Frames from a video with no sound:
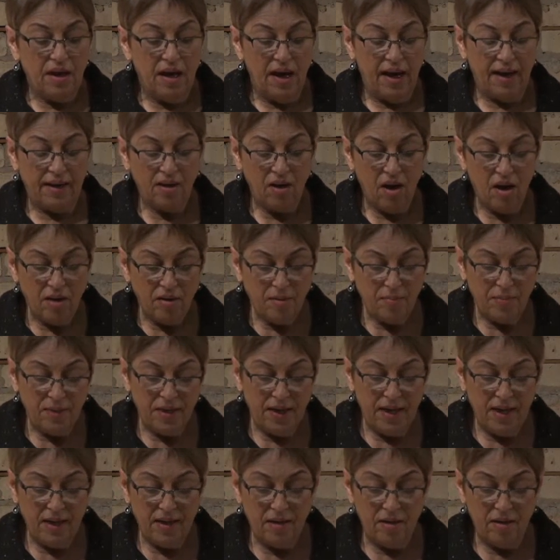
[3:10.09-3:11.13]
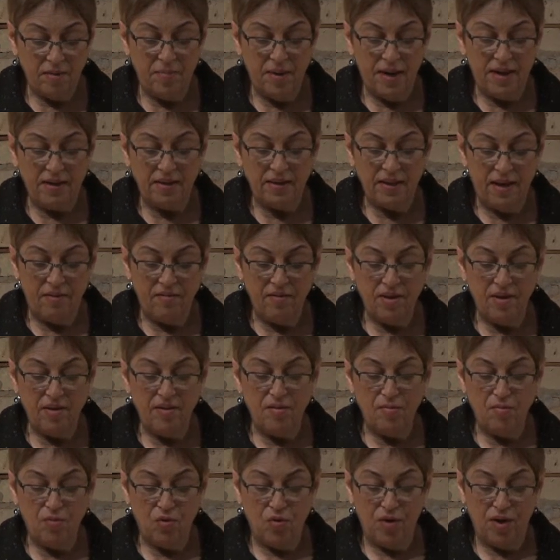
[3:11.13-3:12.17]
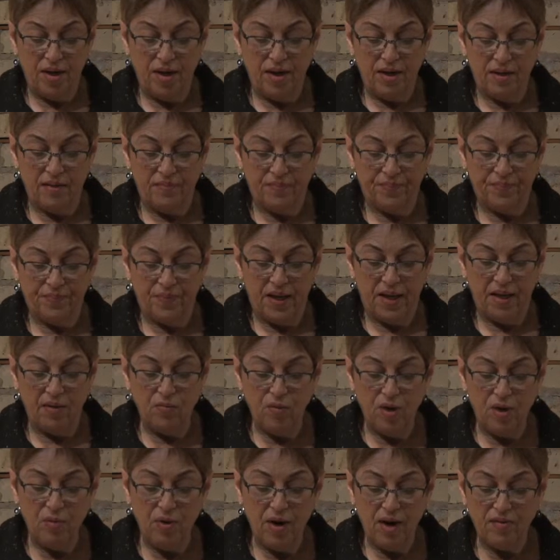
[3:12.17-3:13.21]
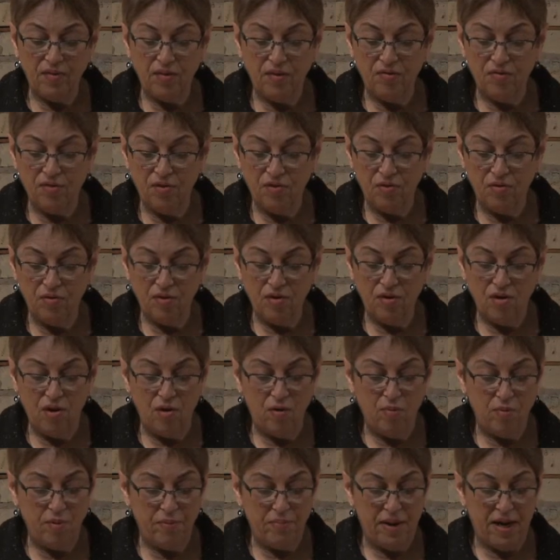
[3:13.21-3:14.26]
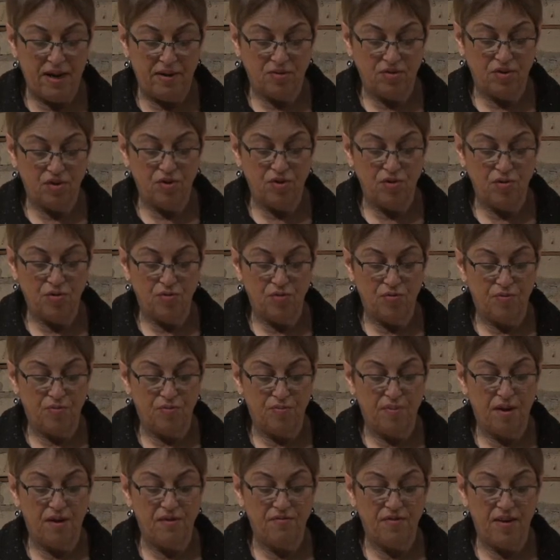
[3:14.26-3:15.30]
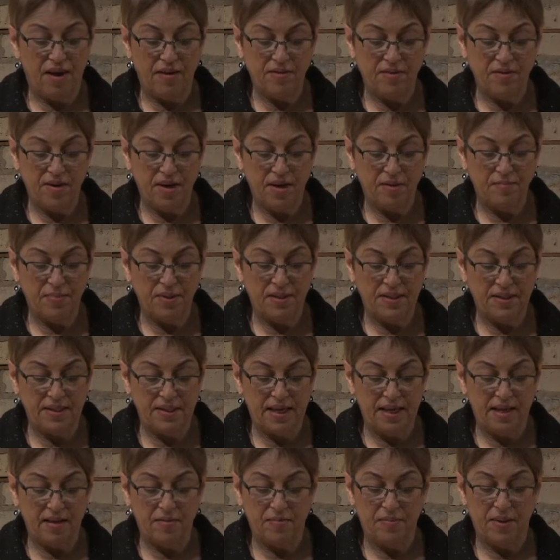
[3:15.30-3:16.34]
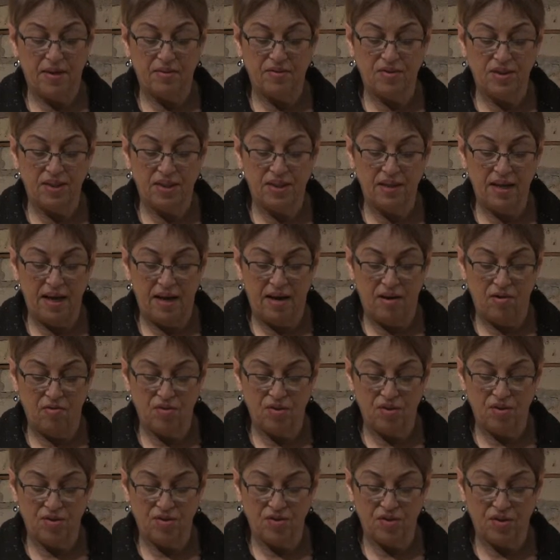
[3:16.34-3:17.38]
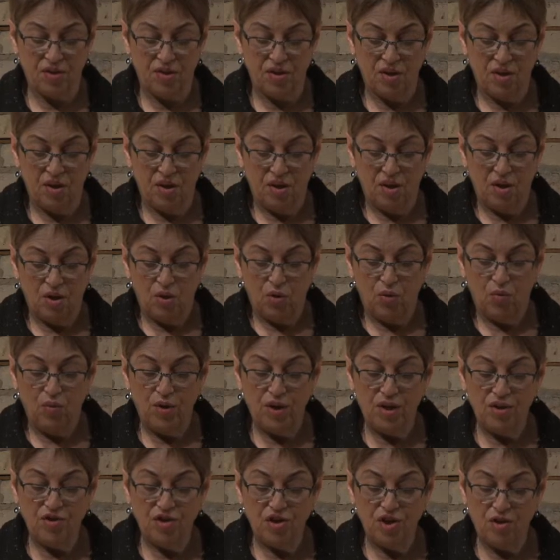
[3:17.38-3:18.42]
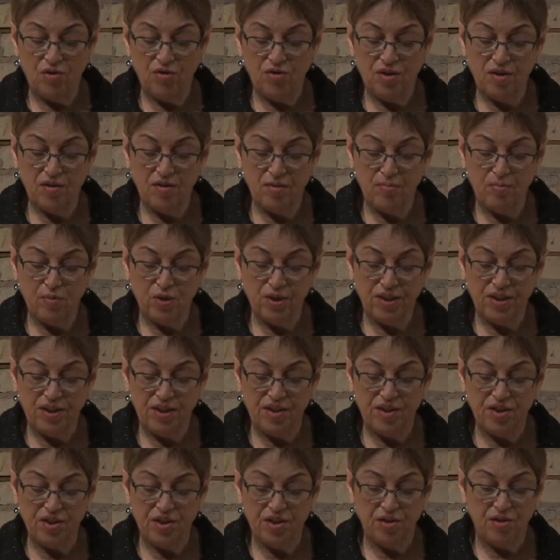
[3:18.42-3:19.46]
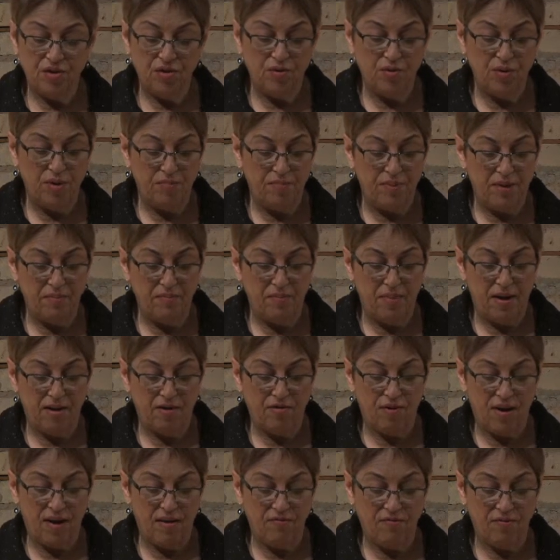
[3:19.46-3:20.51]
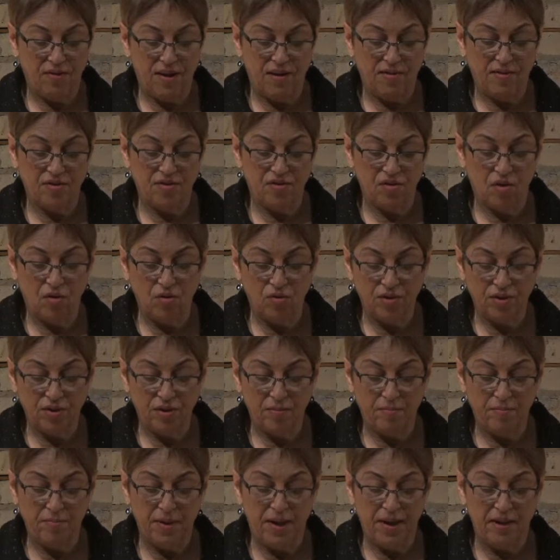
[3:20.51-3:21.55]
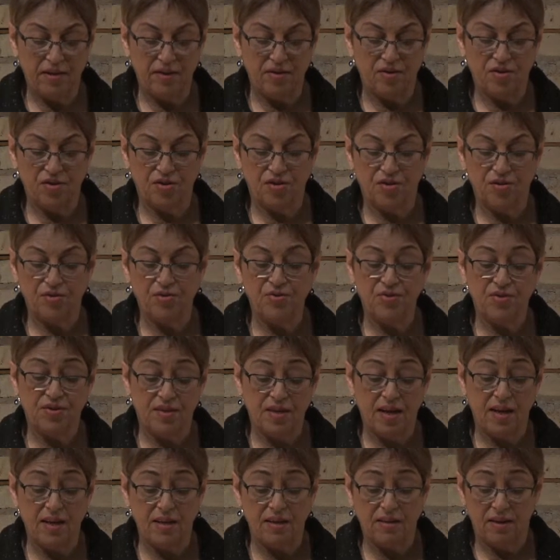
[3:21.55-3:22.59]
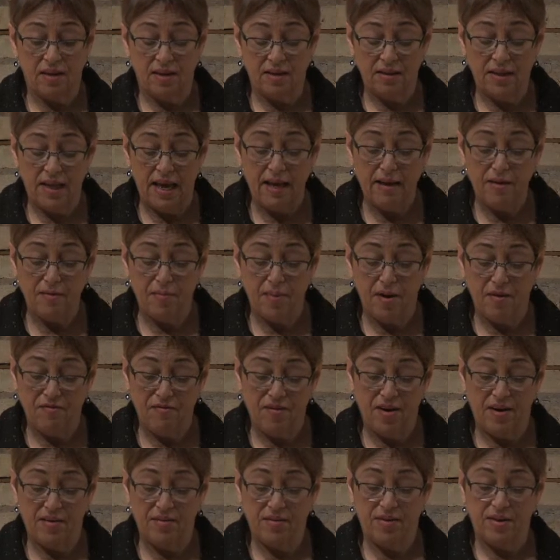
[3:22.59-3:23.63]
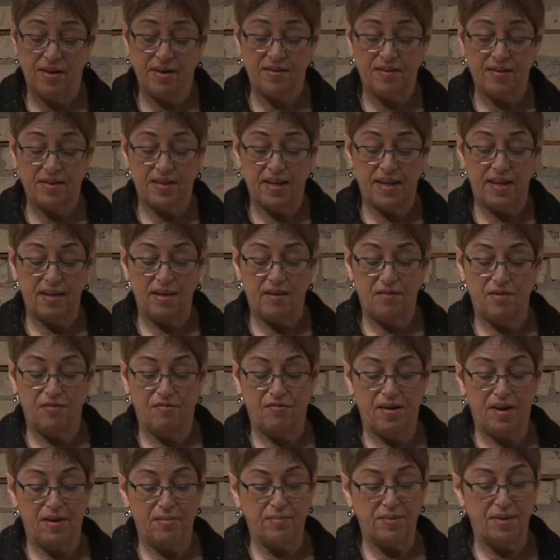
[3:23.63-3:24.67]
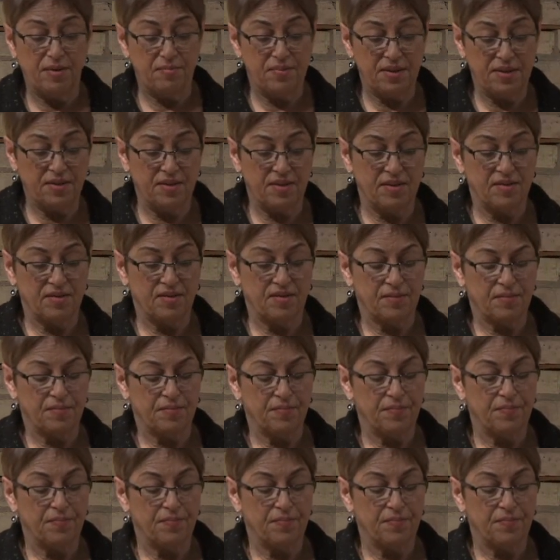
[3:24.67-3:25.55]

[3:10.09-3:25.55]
I caught a plane about 11 in the morning, and we were at the funeral home about 2. My father had been dead about 10 hours. We had chosen the mortician who had been my grandfather's old competitor, whose son, unlike my father, had stayed in the family business.